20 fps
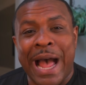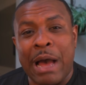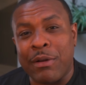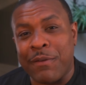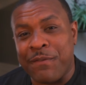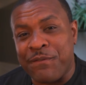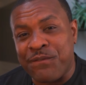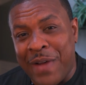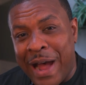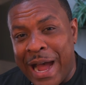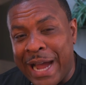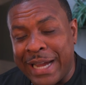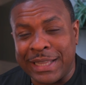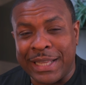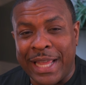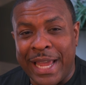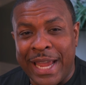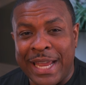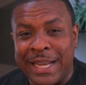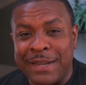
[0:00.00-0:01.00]
how to find
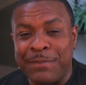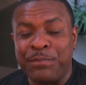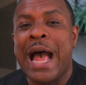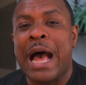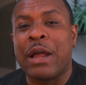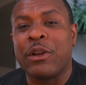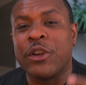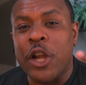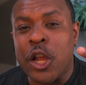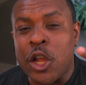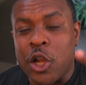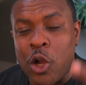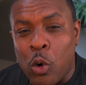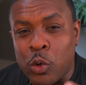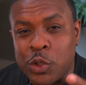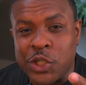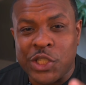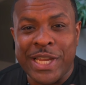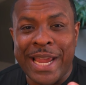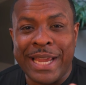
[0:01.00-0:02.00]
land, how to
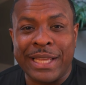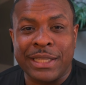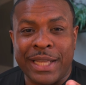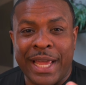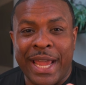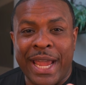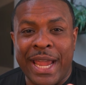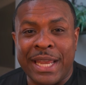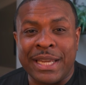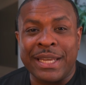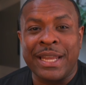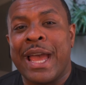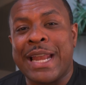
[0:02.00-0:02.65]
negotiate land,